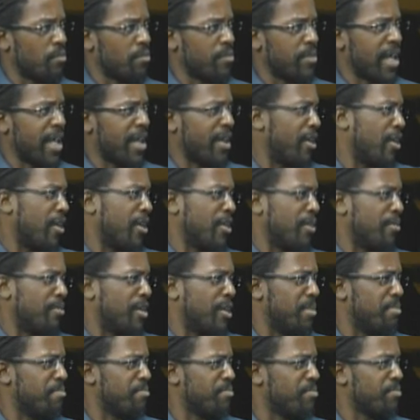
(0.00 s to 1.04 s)
are
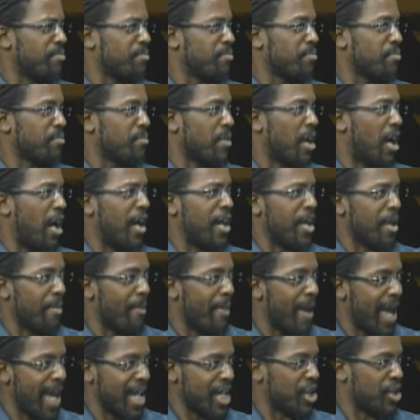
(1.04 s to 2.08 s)

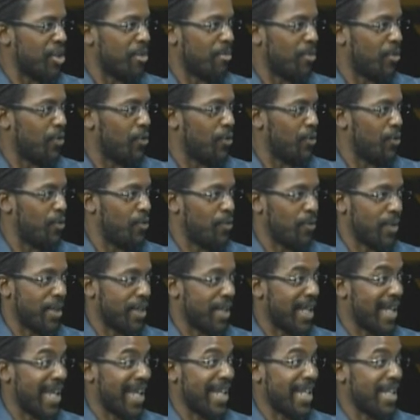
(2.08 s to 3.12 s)
unimaginable with
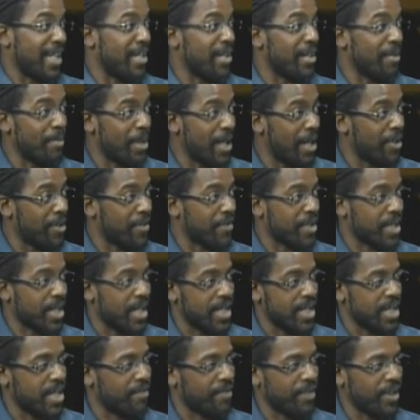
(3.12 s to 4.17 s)
any amount of
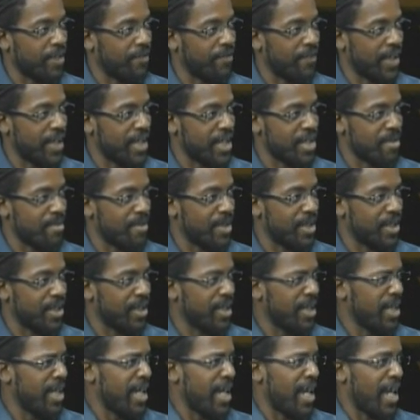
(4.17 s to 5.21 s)
scientific advancement,
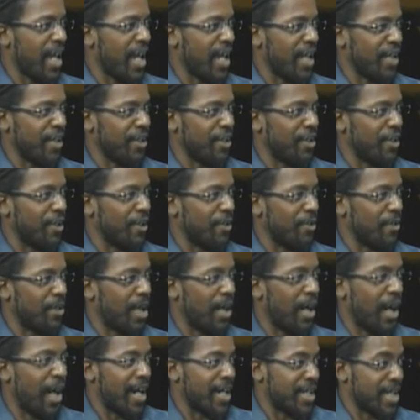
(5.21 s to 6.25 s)
and a
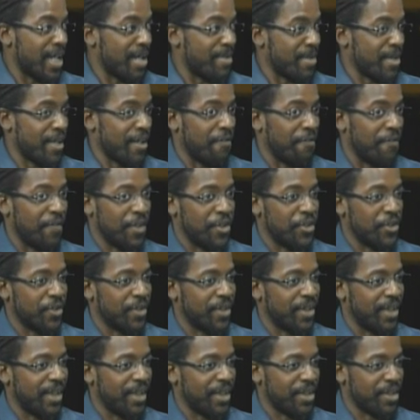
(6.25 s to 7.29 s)
lot of times they feature
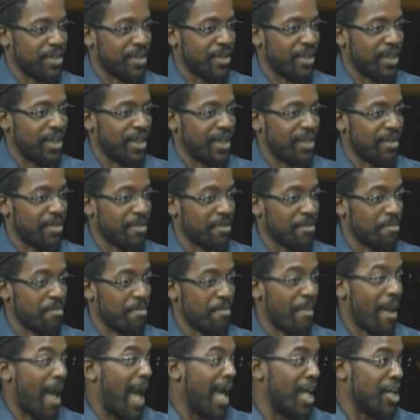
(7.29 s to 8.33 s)
things like
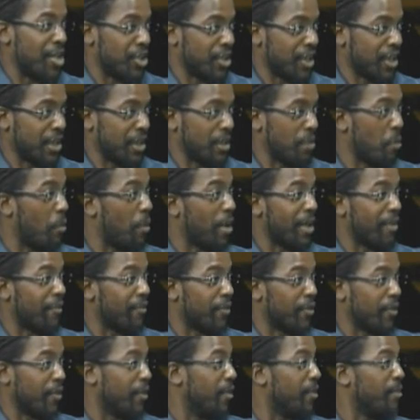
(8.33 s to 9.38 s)
magic,
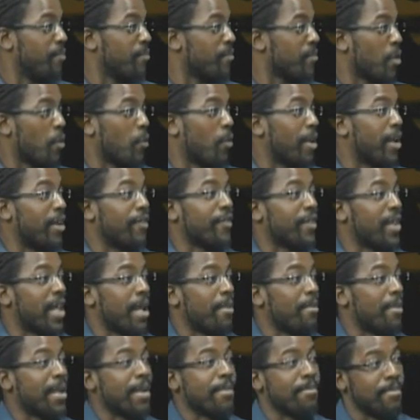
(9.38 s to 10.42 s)
whatever that
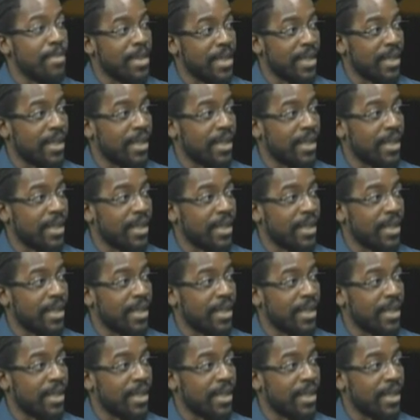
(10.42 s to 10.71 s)
may be.